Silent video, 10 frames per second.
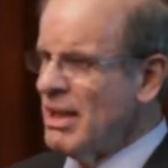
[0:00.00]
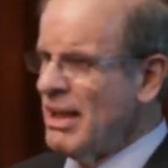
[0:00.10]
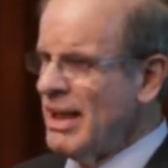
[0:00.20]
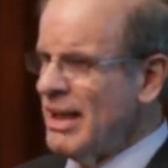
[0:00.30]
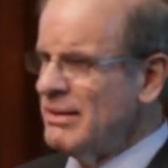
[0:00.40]

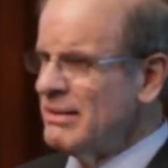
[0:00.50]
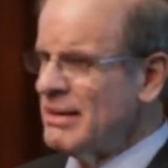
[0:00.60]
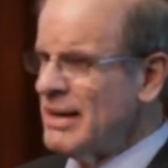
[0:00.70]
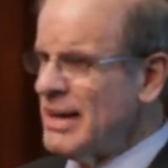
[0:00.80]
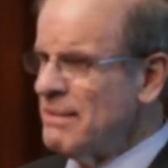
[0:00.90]

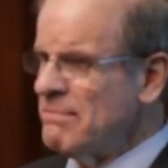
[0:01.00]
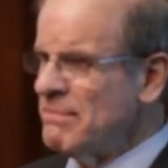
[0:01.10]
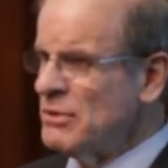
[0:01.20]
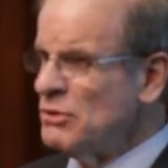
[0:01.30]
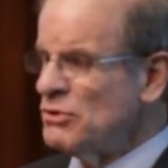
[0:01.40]

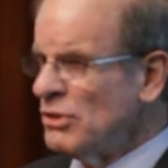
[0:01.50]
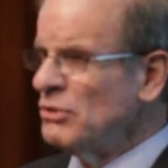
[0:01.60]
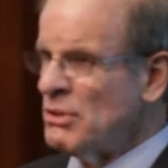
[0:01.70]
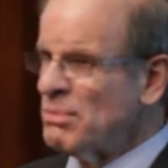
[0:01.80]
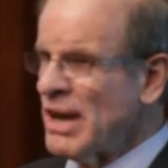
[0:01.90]
and you should
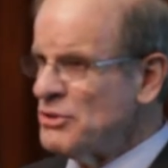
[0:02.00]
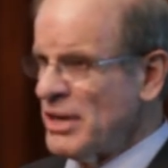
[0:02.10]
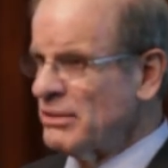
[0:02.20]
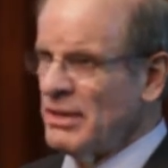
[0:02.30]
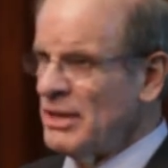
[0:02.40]
do the
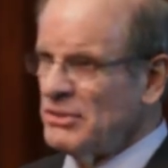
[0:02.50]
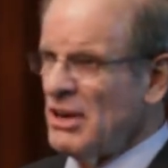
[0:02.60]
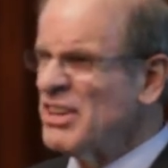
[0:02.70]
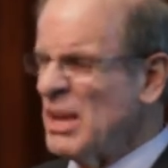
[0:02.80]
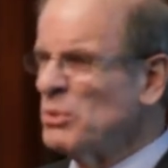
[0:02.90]
project. And they
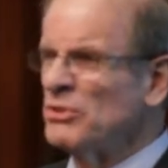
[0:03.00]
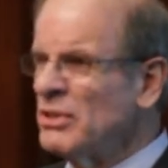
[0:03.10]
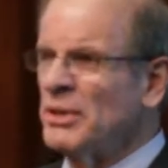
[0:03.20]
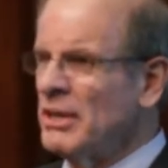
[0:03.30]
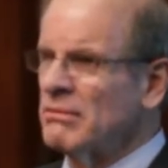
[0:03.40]
said, okay, we'll
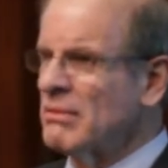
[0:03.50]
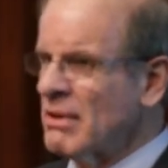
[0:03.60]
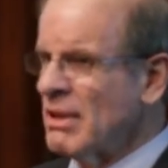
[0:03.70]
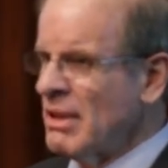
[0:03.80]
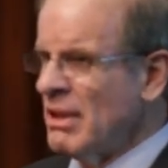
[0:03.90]
do it.
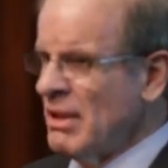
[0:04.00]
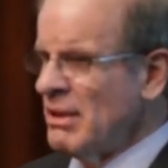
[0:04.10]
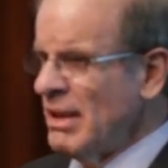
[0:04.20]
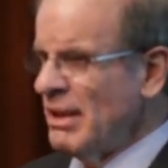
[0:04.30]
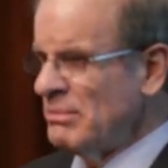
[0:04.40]

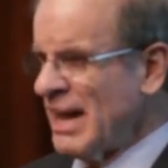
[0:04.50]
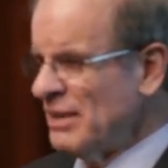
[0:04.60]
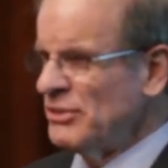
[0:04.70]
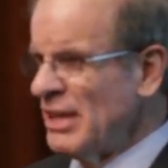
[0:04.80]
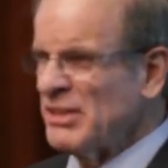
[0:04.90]
But
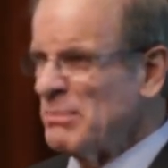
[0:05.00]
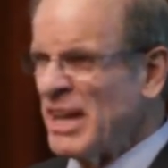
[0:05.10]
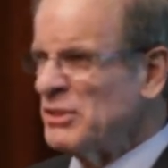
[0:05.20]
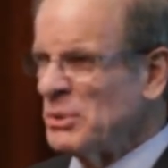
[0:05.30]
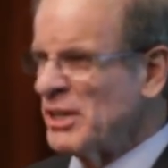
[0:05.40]
Don says, I'm
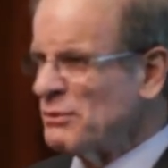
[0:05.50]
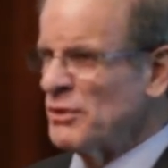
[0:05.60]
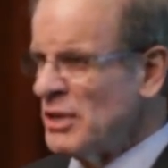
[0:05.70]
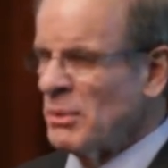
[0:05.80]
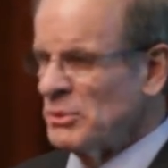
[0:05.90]
not doing it
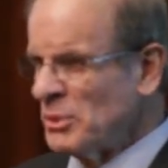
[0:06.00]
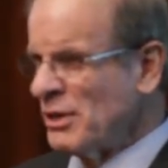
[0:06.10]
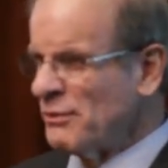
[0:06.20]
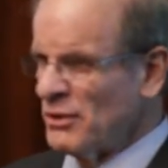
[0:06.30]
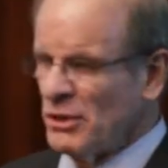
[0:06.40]
for you, I'm
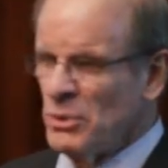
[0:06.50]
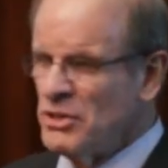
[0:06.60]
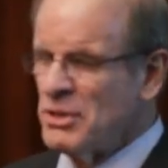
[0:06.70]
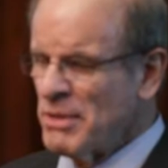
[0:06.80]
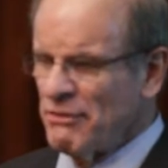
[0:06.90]
doing it for
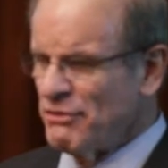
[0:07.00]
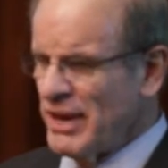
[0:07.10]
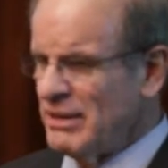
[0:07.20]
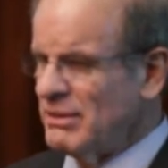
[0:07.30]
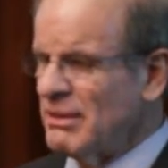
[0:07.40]
Luigi, my
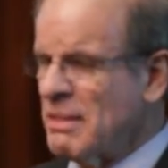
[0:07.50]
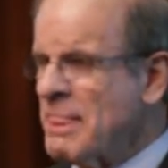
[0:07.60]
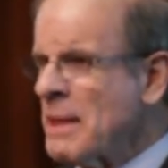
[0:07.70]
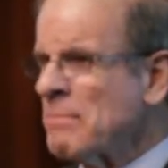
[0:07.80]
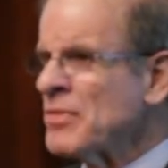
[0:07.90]

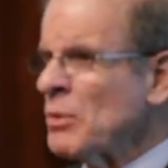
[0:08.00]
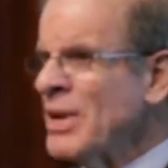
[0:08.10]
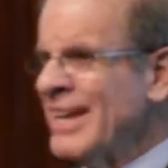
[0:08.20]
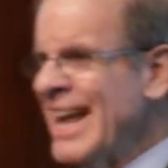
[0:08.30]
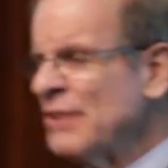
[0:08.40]
friend.
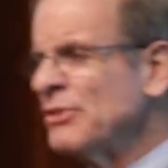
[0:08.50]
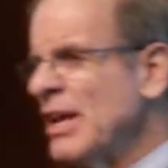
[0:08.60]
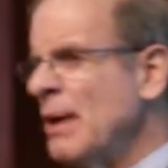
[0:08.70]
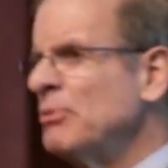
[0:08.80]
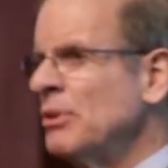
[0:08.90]
We had asked
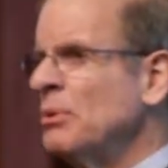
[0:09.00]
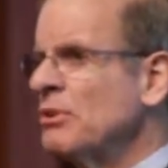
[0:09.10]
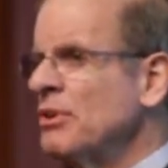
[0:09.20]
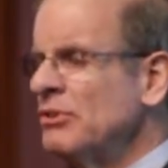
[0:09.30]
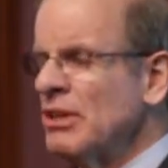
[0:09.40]
them to
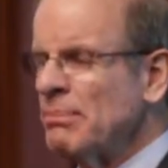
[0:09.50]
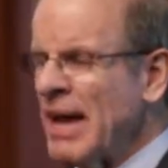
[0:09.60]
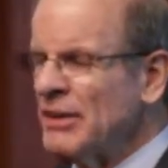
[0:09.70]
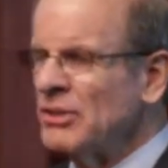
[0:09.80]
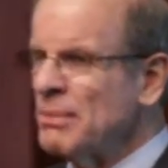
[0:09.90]
increase the
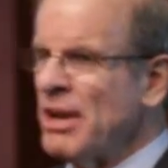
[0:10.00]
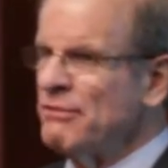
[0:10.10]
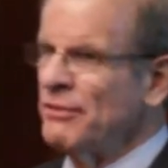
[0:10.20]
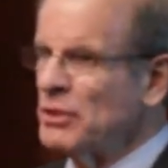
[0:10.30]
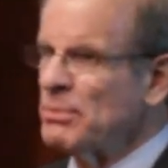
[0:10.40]
capacity by
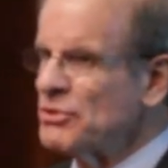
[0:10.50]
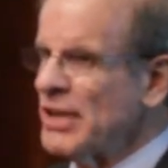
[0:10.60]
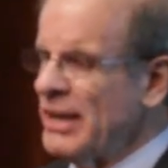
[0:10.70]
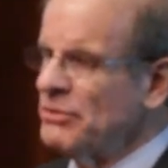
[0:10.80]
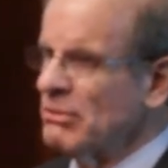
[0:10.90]

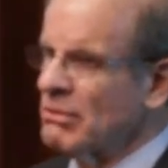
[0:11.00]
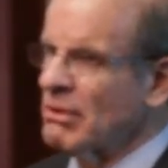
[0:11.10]
50%